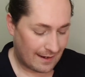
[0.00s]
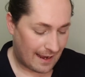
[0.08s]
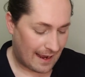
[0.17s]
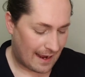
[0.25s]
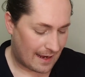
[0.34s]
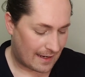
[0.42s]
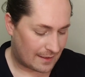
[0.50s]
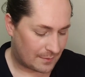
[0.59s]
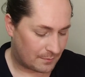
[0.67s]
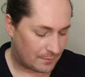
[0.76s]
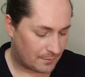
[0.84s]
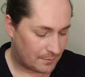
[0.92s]

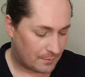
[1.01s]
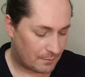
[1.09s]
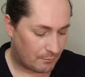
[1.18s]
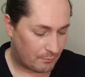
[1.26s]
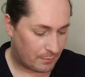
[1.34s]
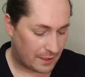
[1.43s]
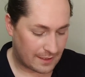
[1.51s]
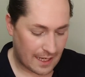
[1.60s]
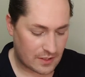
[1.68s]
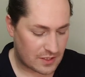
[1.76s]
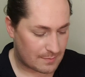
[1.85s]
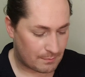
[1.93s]
But they
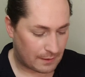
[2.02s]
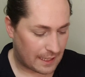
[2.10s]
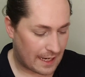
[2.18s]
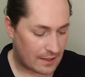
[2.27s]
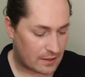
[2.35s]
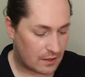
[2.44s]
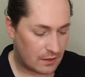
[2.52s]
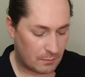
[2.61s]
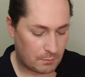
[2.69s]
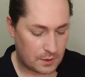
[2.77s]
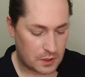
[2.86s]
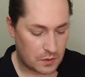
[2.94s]
just blend
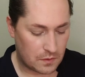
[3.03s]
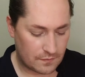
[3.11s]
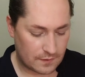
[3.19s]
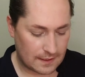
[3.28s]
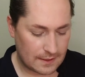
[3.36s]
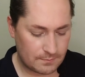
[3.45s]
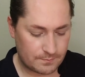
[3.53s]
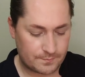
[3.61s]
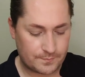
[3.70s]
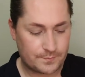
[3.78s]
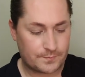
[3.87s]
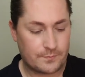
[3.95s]
beautifully.
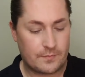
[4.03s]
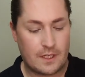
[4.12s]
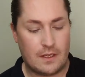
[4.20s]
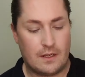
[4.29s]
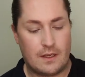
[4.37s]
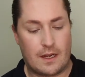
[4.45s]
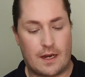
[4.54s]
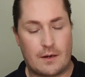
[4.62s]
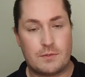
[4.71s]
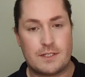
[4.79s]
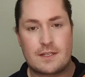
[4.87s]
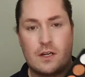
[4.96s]
And I'm
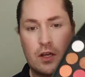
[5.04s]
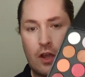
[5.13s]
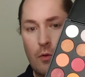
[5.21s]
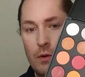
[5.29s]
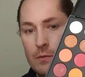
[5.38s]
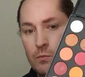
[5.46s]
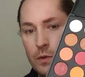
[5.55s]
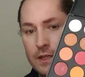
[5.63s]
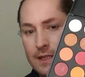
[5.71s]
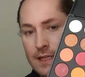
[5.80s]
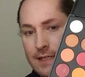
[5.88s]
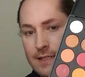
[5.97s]
just going to go in with
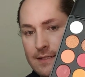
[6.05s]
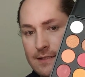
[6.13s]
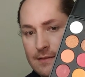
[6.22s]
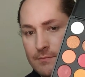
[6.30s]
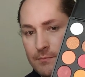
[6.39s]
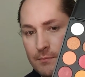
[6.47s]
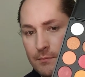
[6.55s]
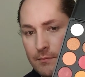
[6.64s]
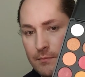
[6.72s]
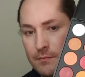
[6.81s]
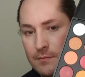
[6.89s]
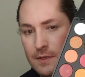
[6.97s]
this
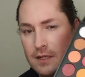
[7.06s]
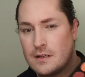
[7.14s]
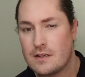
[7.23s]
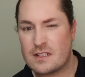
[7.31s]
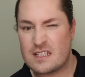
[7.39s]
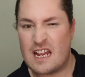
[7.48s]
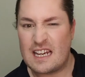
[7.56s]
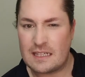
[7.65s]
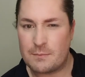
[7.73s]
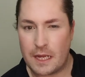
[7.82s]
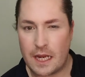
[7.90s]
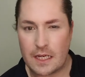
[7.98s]
slightly
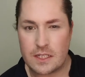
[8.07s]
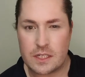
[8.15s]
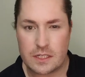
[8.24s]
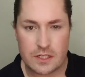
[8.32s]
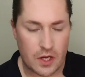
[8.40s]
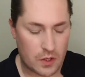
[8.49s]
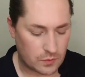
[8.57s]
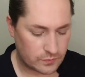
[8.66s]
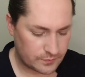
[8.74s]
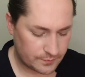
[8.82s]
peachy tone.